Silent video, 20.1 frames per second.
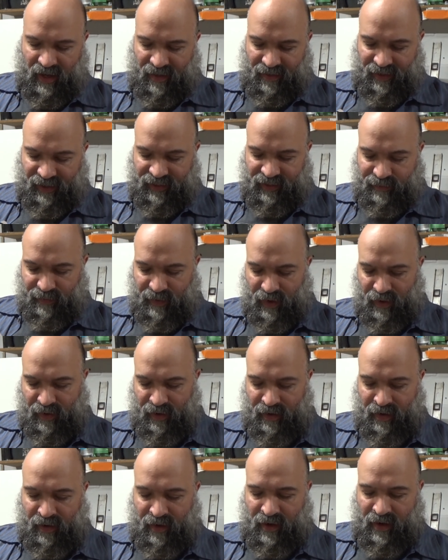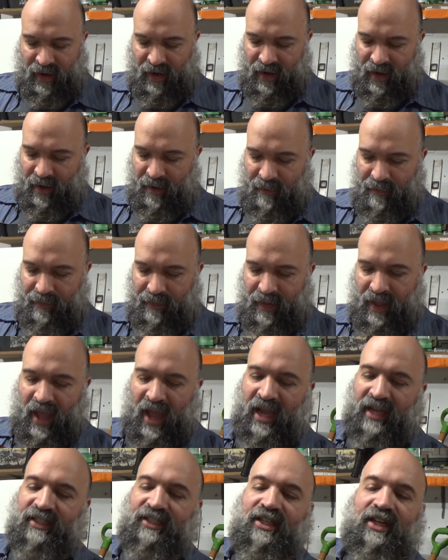This motor
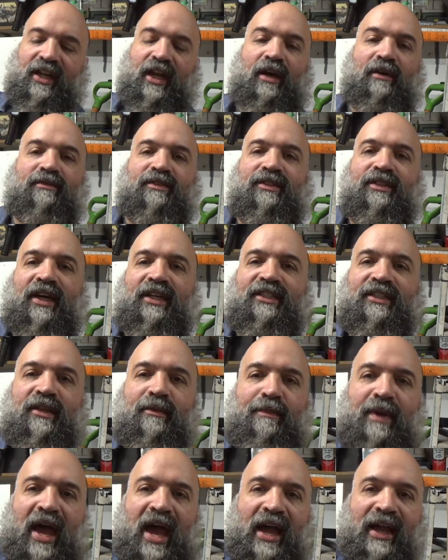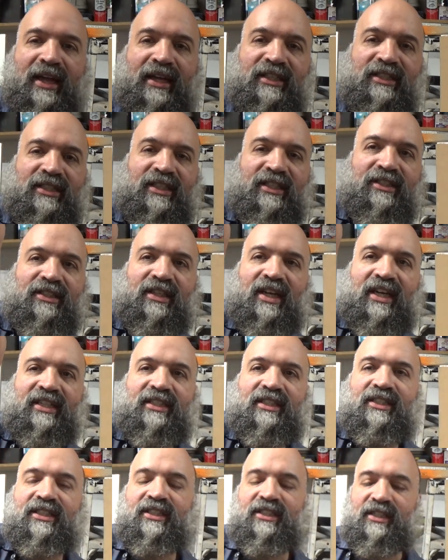actually comes nicely packaged, as you guys
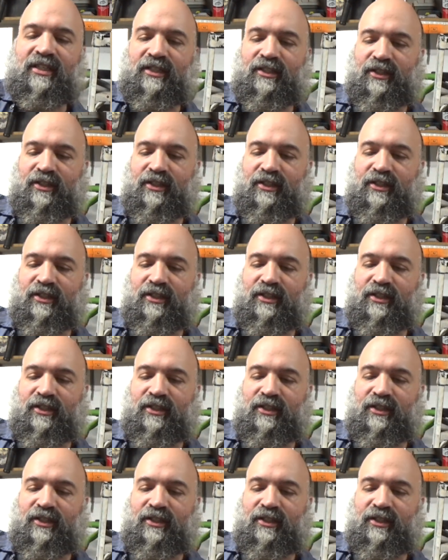can see.